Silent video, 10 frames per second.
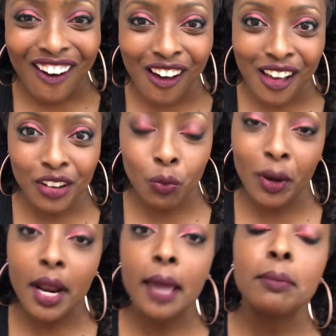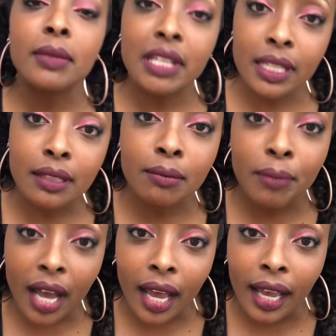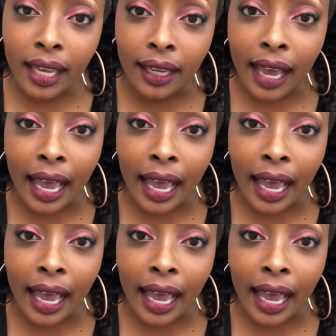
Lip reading: on what I mean by